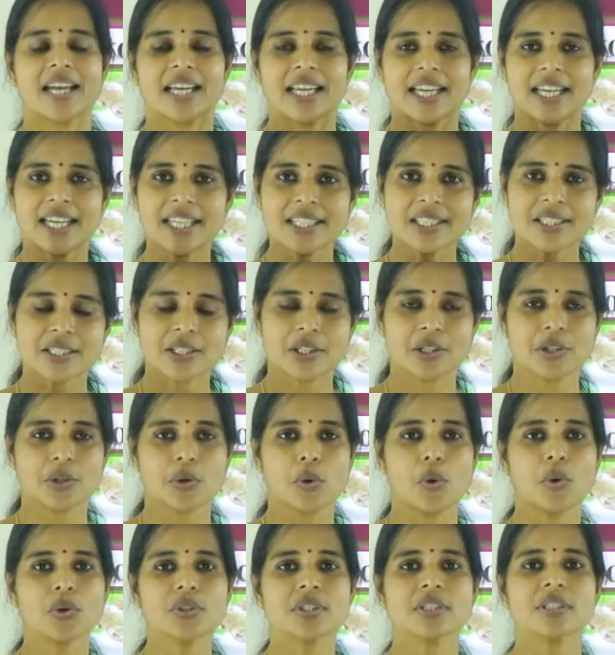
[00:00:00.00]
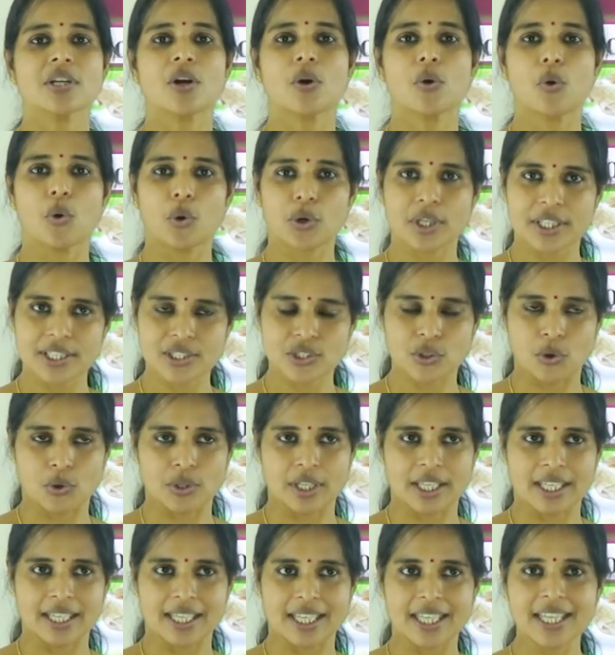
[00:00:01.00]
it grows
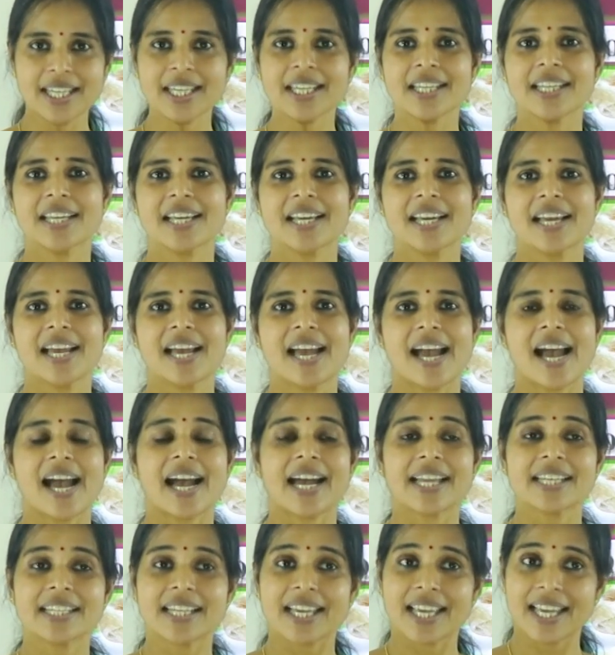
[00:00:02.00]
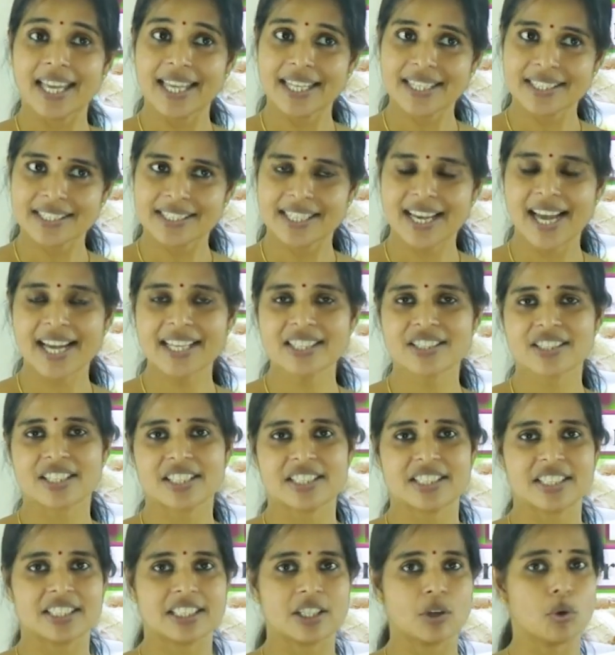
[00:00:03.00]
horizontally, and in that
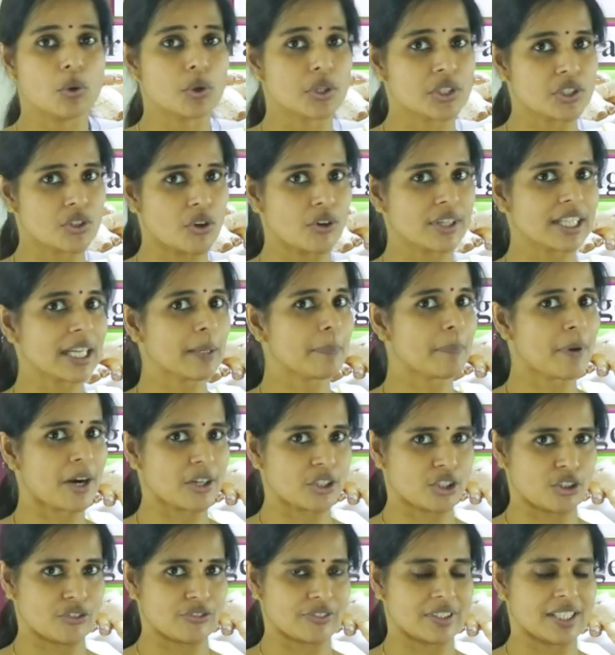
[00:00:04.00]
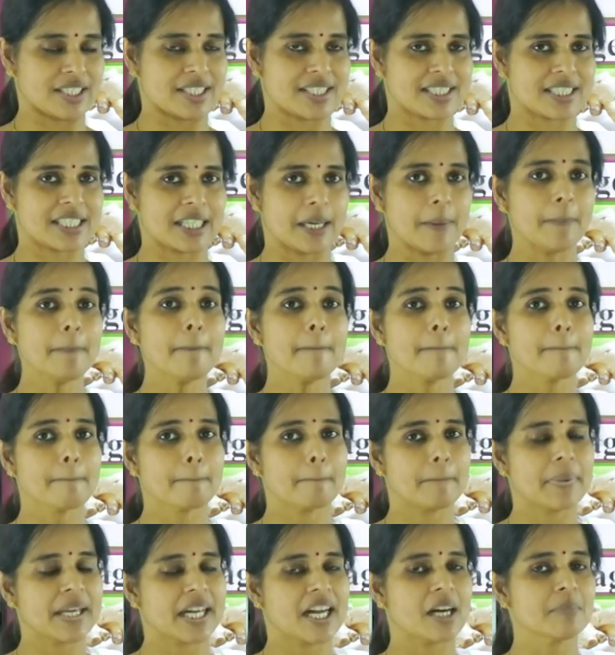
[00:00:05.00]
region the horizontal part of the stem
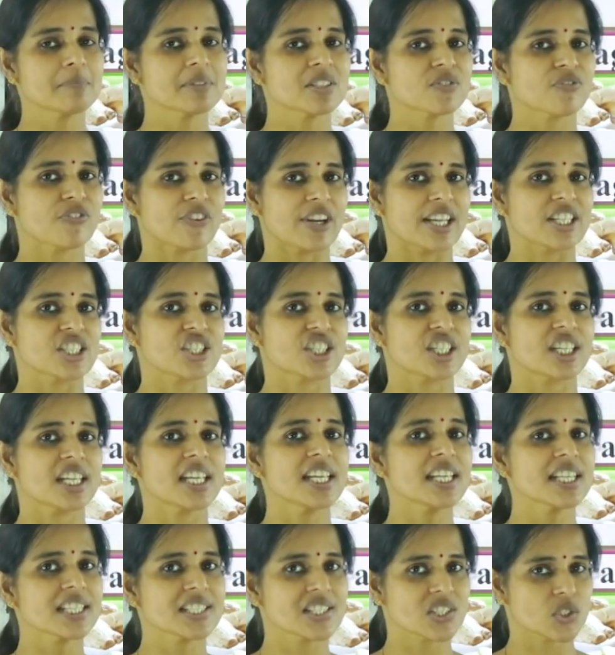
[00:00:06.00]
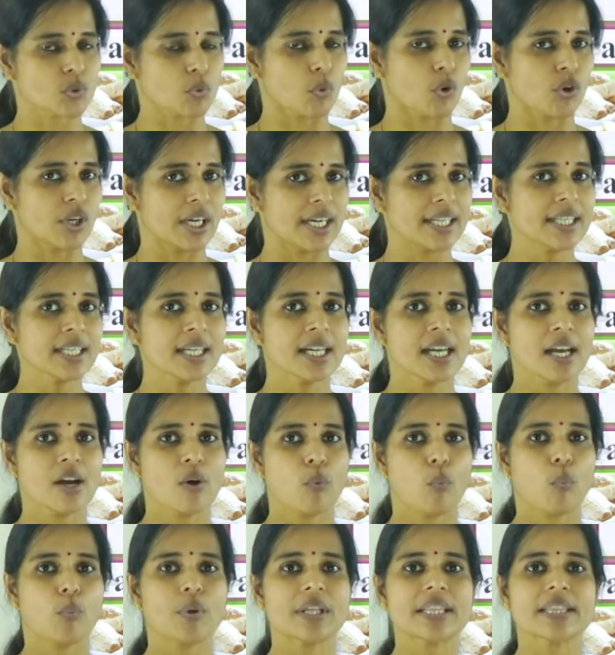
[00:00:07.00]
becomes fleshy, swollen
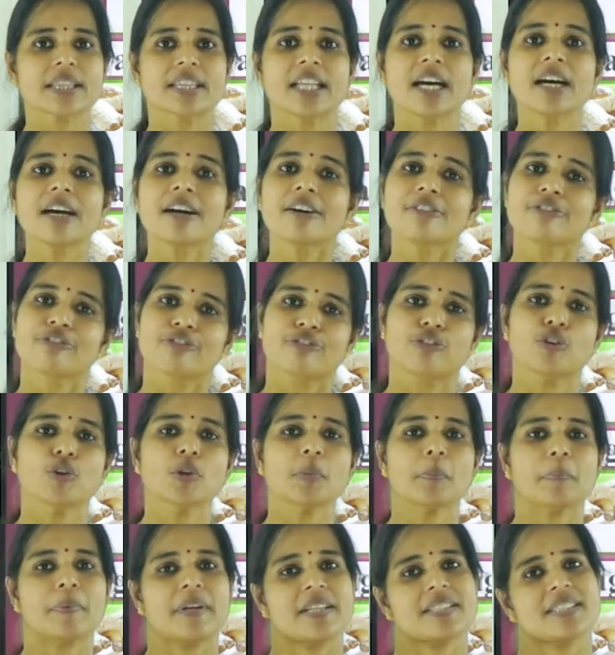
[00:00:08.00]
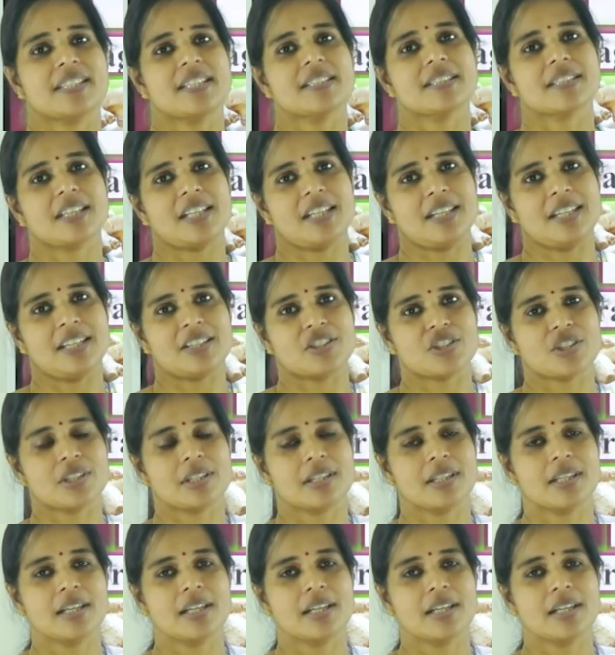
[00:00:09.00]
with the food present in it.